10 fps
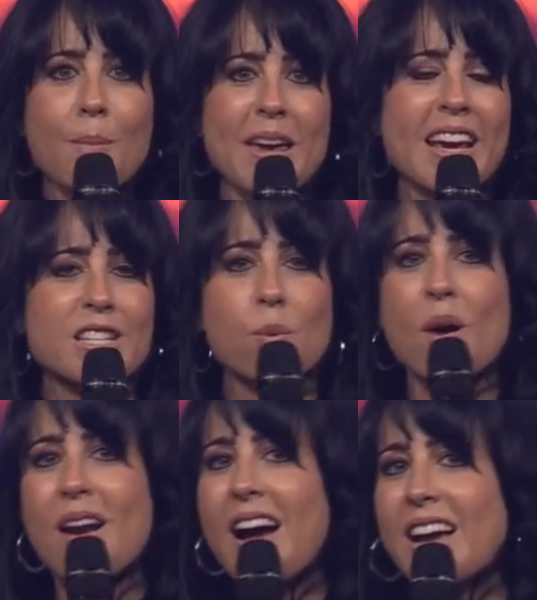because
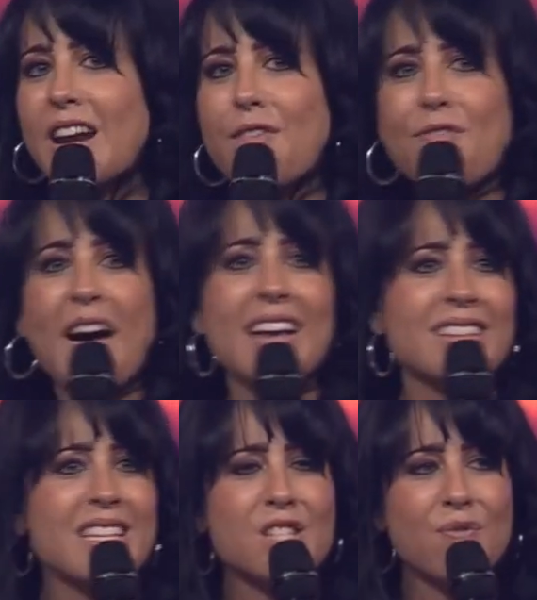we're not going to
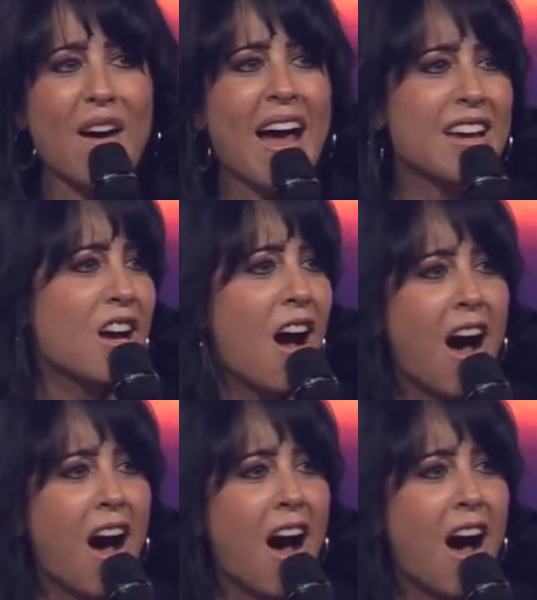fight this fight.